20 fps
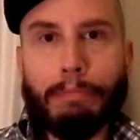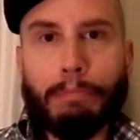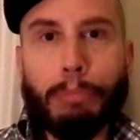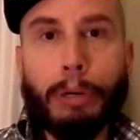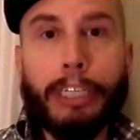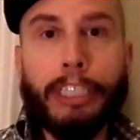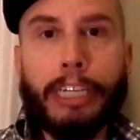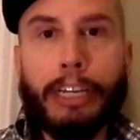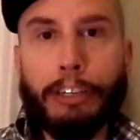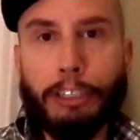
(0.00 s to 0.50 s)

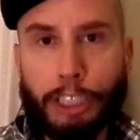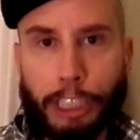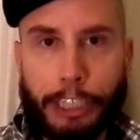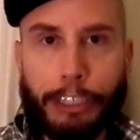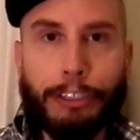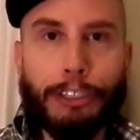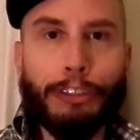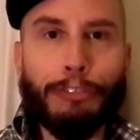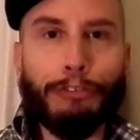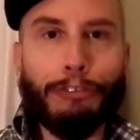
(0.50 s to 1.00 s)
break down in
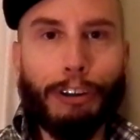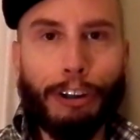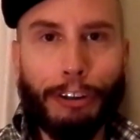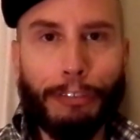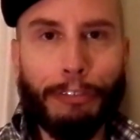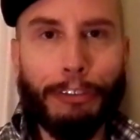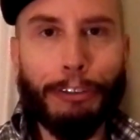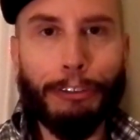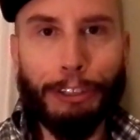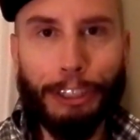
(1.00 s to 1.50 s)
tears in front
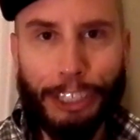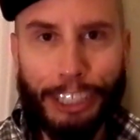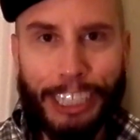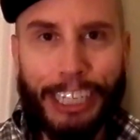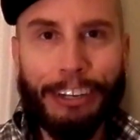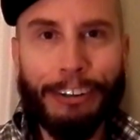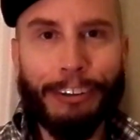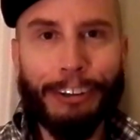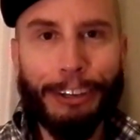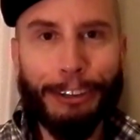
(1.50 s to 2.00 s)
of you just
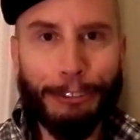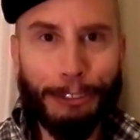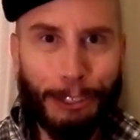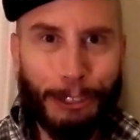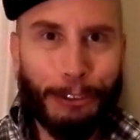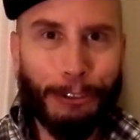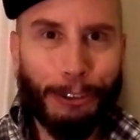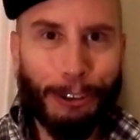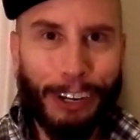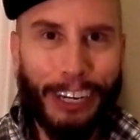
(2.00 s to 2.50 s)
hearing your
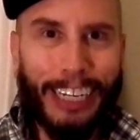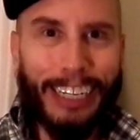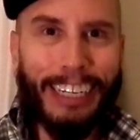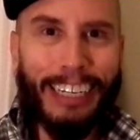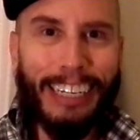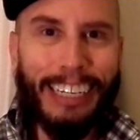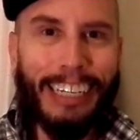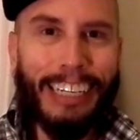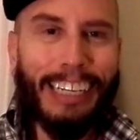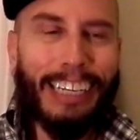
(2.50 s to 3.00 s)
story.
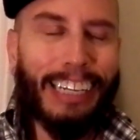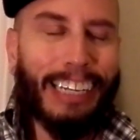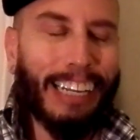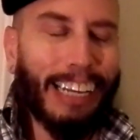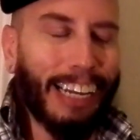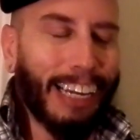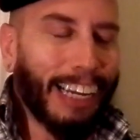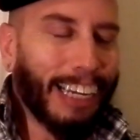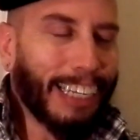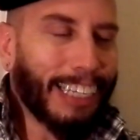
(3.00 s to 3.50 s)

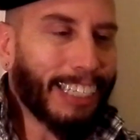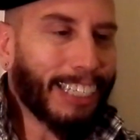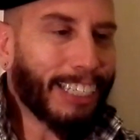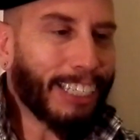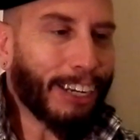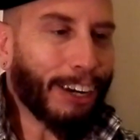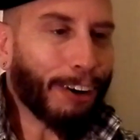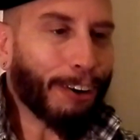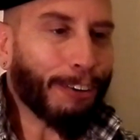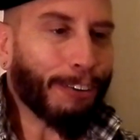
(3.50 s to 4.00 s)

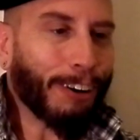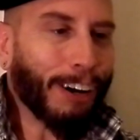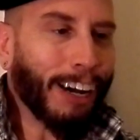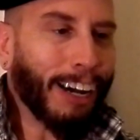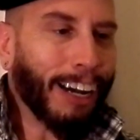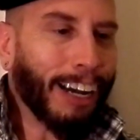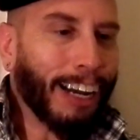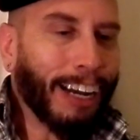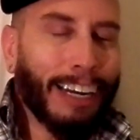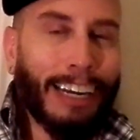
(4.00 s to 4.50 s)
So
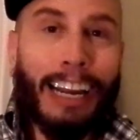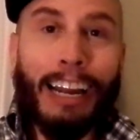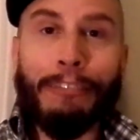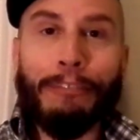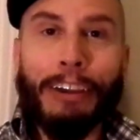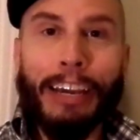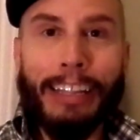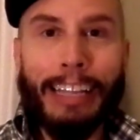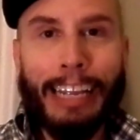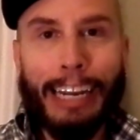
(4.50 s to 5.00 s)

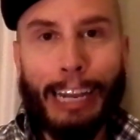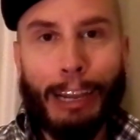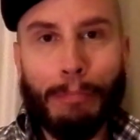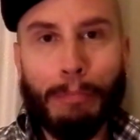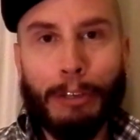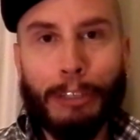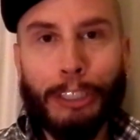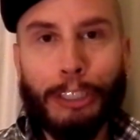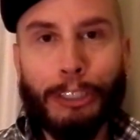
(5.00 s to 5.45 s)
I've had that happen